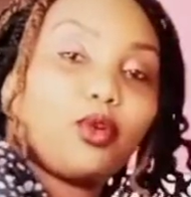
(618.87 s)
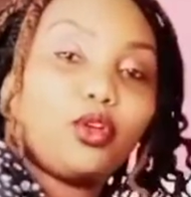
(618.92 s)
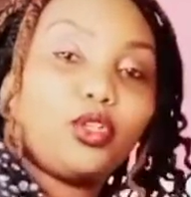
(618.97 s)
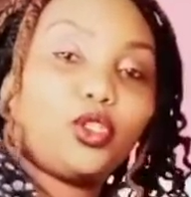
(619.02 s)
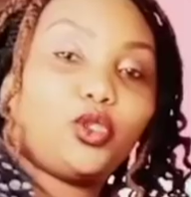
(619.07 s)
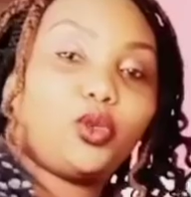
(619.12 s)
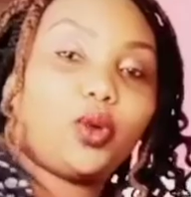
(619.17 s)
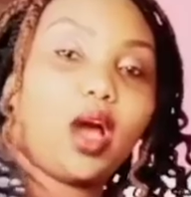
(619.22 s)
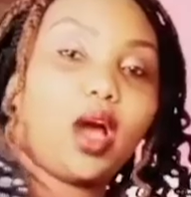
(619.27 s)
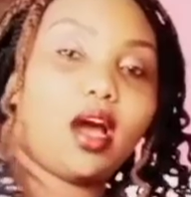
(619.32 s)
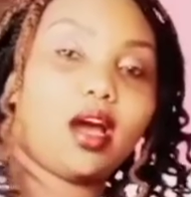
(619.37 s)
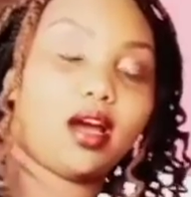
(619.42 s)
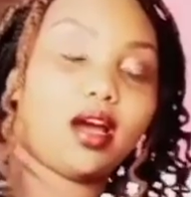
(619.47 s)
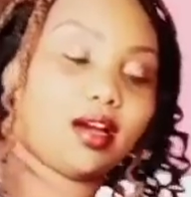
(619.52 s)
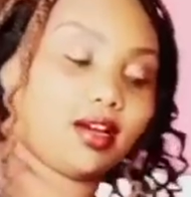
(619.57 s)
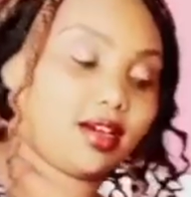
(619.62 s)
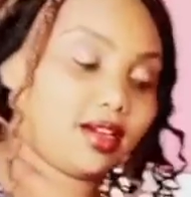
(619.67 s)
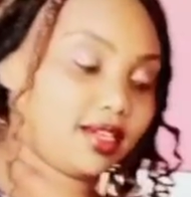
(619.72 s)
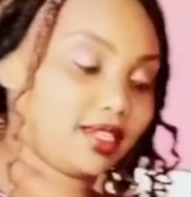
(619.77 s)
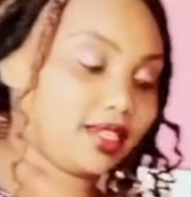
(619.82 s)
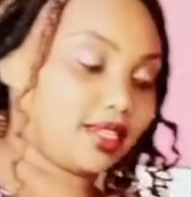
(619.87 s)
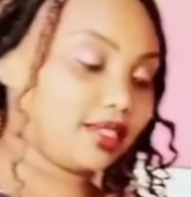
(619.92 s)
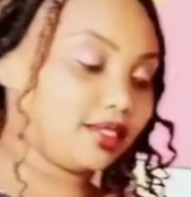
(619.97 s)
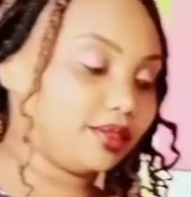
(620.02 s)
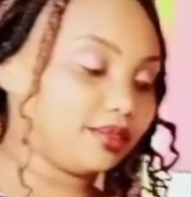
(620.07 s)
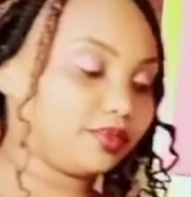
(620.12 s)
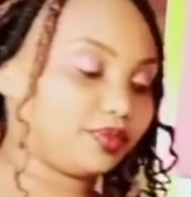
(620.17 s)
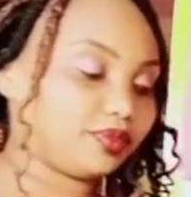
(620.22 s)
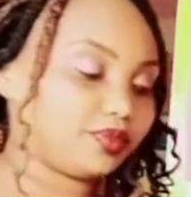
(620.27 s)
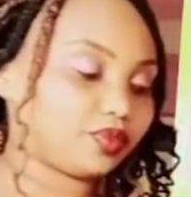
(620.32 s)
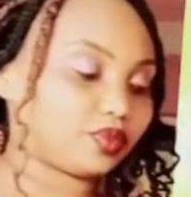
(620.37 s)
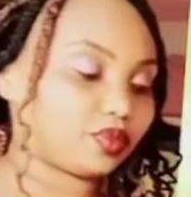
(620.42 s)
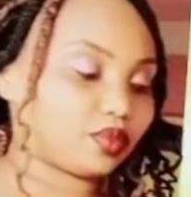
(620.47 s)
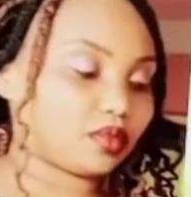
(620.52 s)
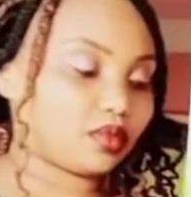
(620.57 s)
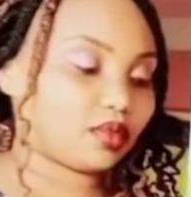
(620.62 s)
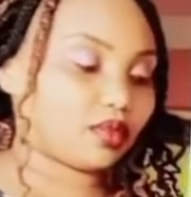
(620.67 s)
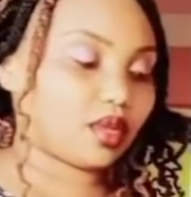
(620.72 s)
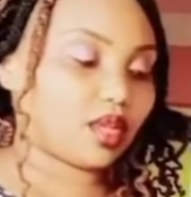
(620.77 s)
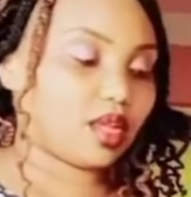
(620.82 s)
going to add
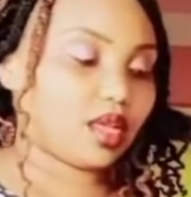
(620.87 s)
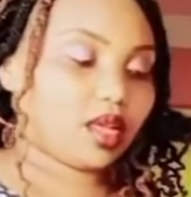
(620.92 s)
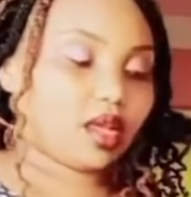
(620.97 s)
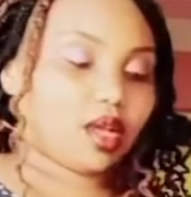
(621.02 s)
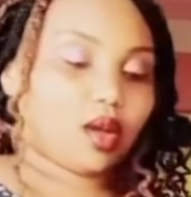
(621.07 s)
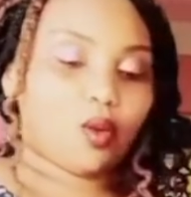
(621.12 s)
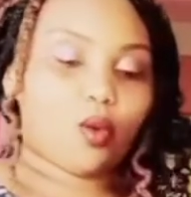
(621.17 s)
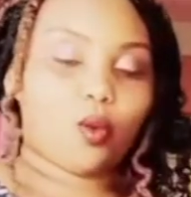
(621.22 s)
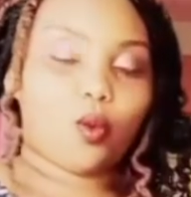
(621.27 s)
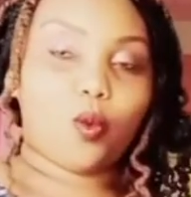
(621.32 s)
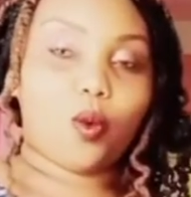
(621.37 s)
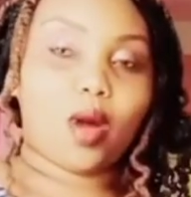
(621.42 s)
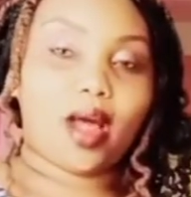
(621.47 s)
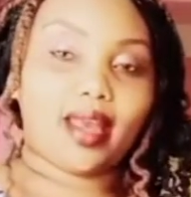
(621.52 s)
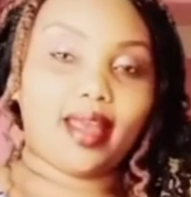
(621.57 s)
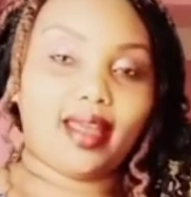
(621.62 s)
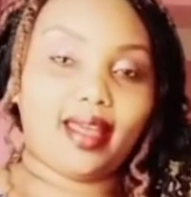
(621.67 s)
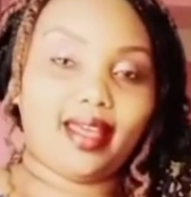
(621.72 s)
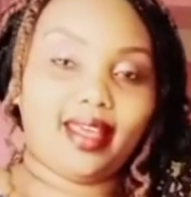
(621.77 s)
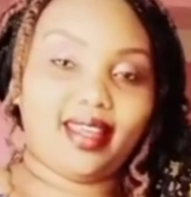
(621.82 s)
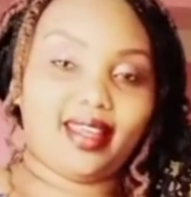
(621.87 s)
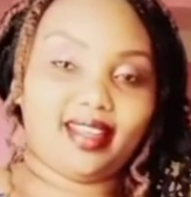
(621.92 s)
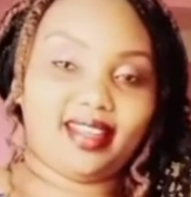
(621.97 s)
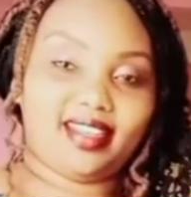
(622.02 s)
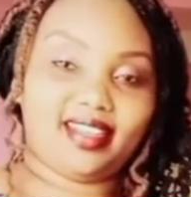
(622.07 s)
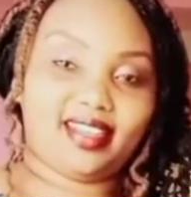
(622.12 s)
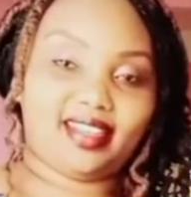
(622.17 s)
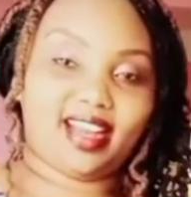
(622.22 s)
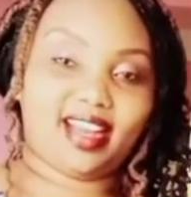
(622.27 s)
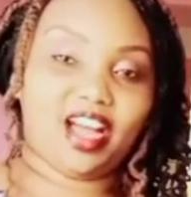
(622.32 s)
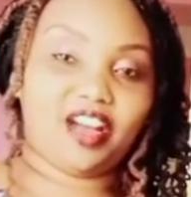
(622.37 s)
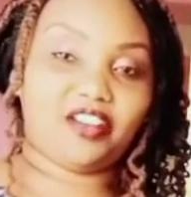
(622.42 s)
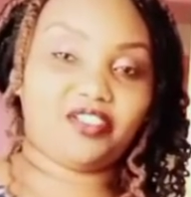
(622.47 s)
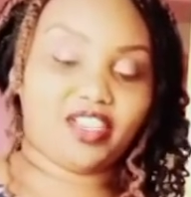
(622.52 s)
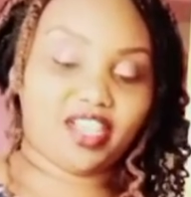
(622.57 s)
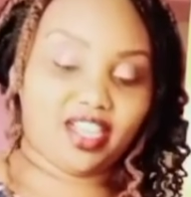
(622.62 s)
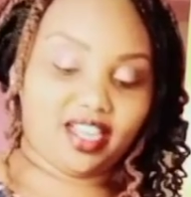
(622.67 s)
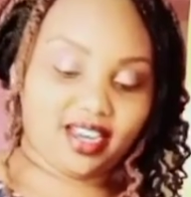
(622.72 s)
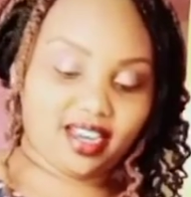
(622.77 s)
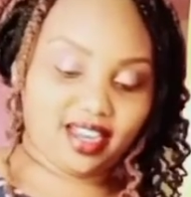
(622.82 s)
one egg
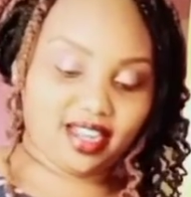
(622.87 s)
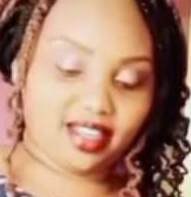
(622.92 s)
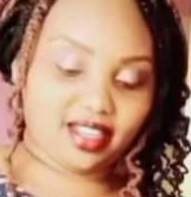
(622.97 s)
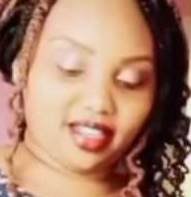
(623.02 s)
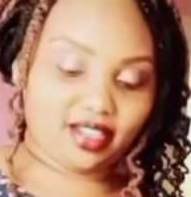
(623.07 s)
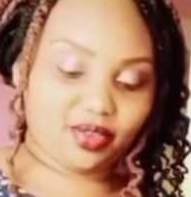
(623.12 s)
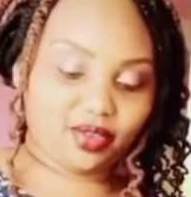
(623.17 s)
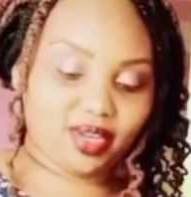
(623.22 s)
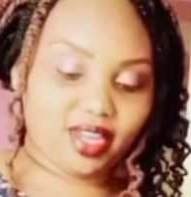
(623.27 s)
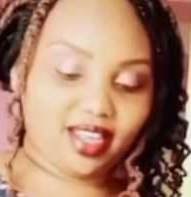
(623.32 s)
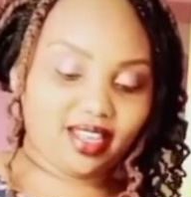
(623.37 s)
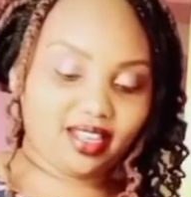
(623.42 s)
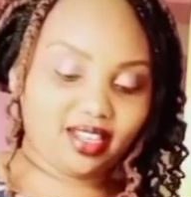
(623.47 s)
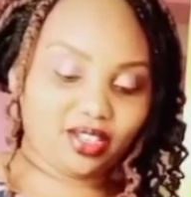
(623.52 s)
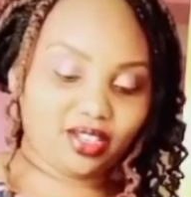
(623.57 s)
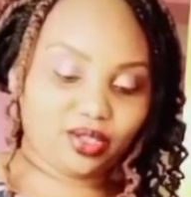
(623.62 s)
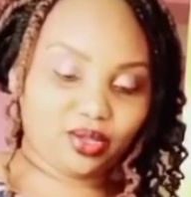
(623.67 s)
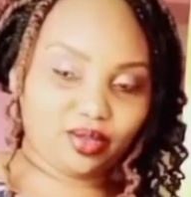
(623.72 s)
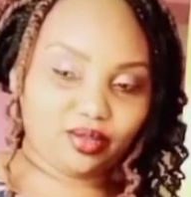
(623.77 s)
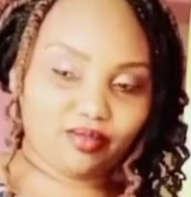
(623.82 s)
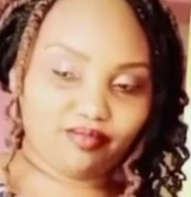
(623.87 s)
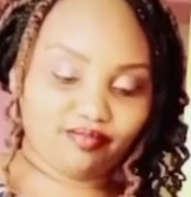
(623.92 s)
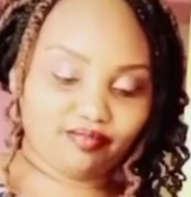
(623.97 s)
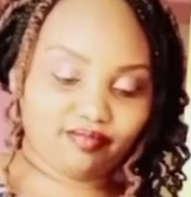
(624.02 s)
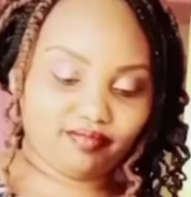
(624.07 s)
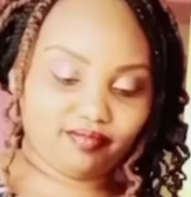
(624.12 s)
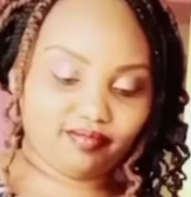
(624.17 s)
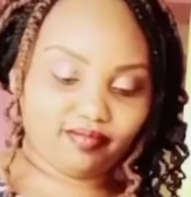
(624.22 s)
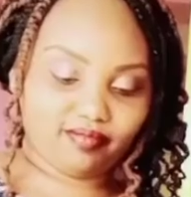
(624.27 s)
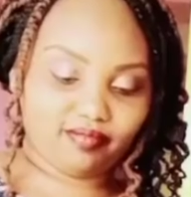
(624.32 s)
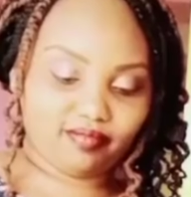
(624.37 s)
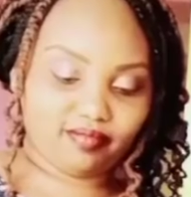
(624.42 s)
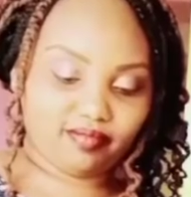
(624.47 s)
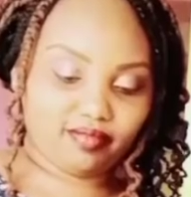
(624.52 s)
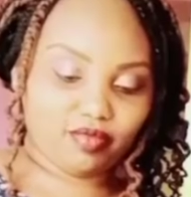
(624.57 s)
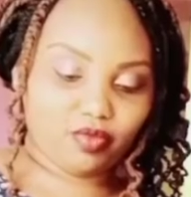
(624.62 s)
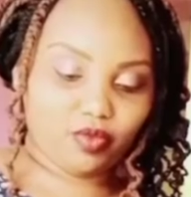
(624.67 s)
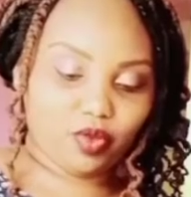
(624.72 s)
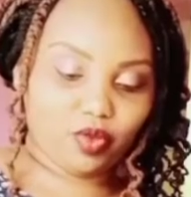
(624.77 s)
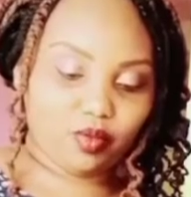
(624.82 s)
after another, okay? So
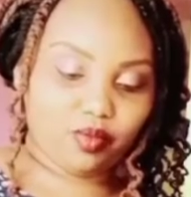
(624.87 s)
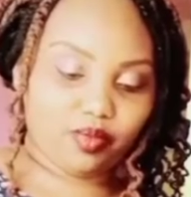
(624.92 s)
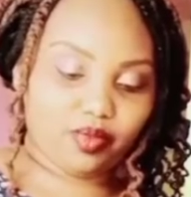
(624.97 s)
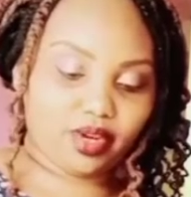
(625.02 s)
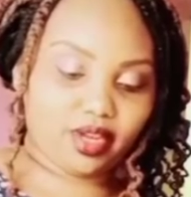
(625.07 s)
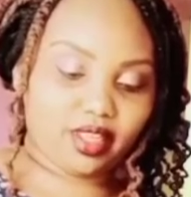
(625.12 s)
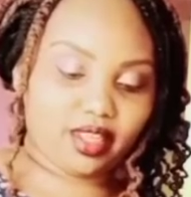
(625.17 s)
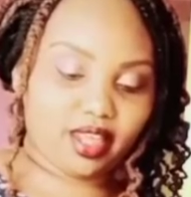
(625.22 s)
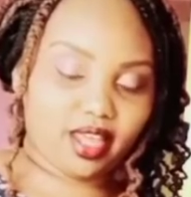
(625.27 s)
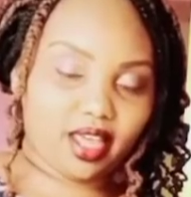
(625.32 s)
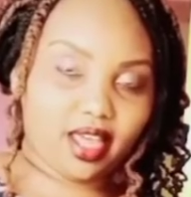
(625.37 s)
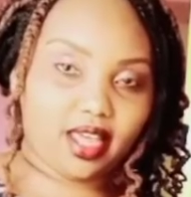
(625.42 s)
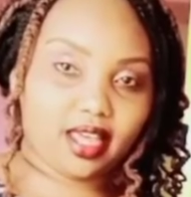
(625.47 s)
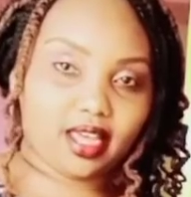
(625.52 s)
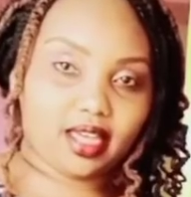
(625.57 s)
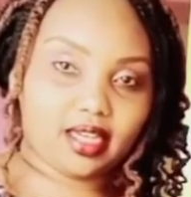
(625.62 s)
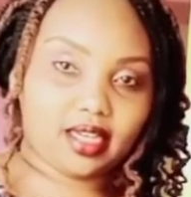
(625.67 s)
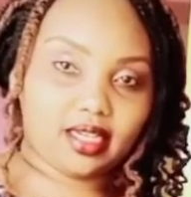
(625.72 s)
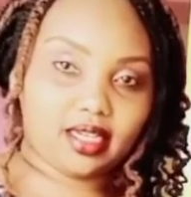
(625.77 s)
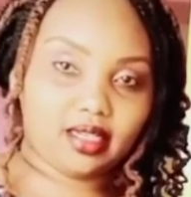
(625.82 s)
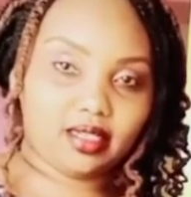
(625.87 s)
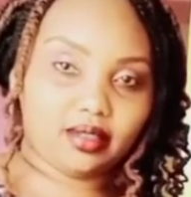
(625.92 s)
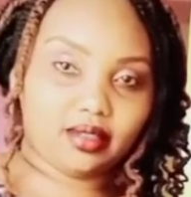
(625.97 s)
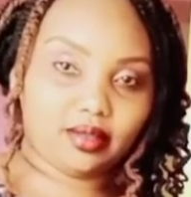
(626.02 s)
you break the egg.